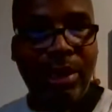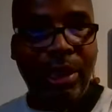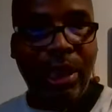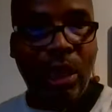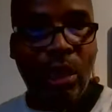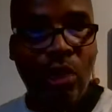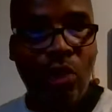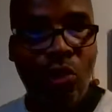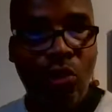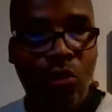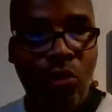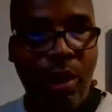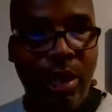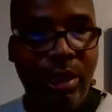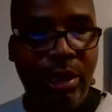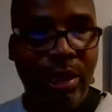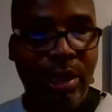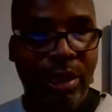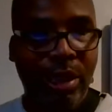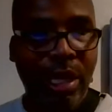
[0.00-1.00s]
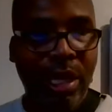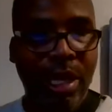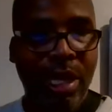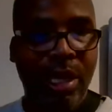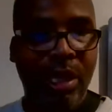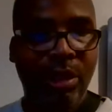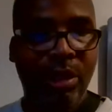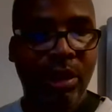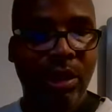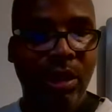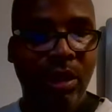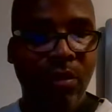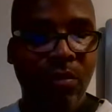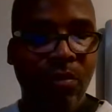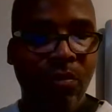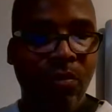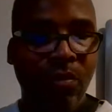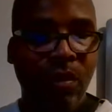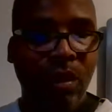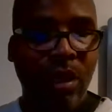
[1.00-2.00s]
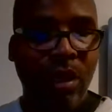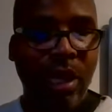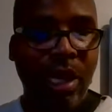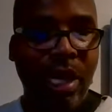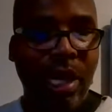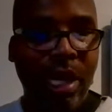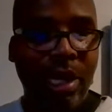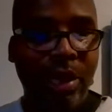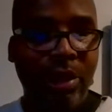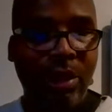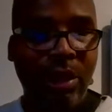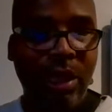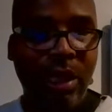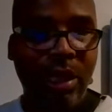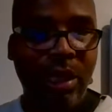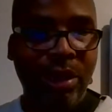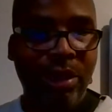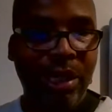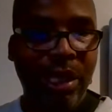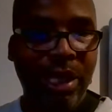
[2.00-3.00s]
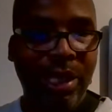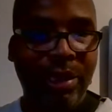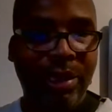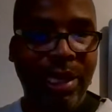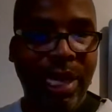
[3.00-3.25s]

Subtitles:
telling you crazy things. It